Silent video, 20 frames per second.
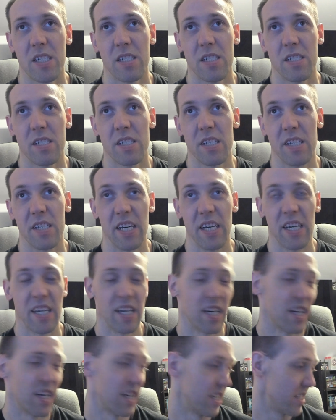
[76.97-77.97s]
today,
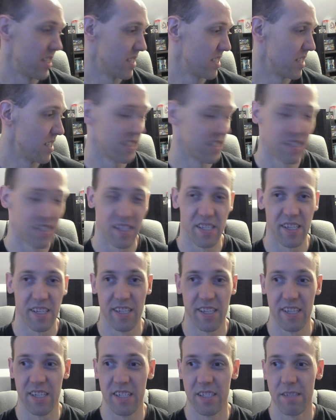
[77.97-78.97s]
as of
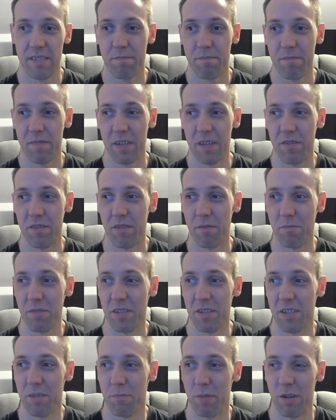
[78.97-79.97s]
today, I
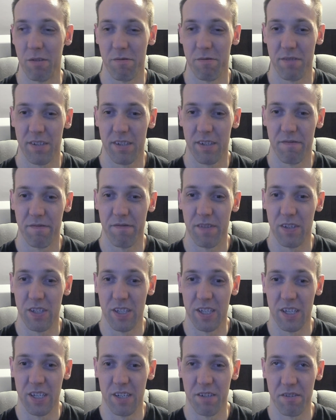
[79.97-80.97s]
normally post the
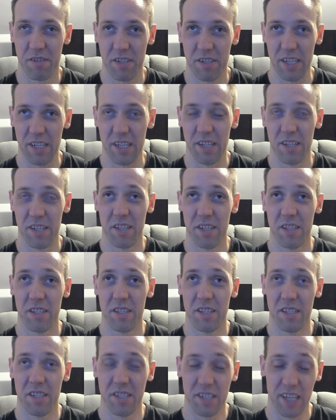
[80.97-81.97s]
videos
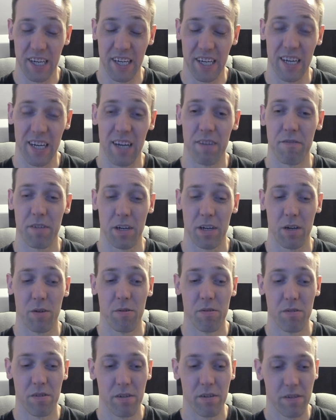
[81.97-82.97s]
the day I
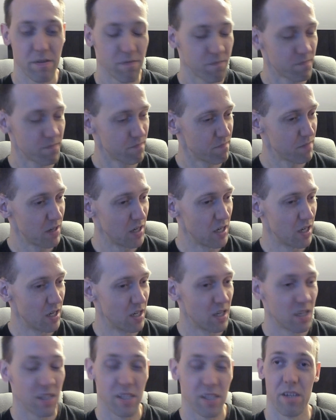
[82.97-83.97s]
record.
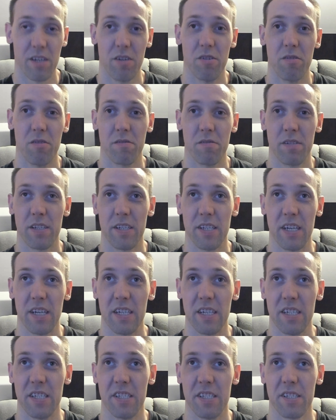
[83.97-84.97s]
So today
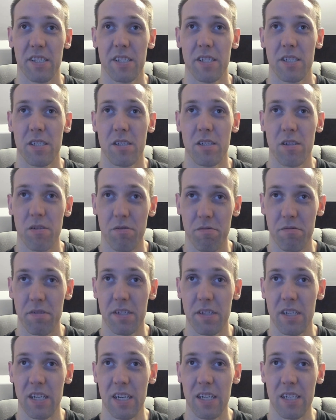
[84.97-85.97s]
is
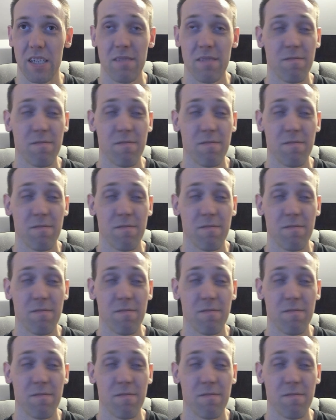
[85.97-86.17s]
Tuesday.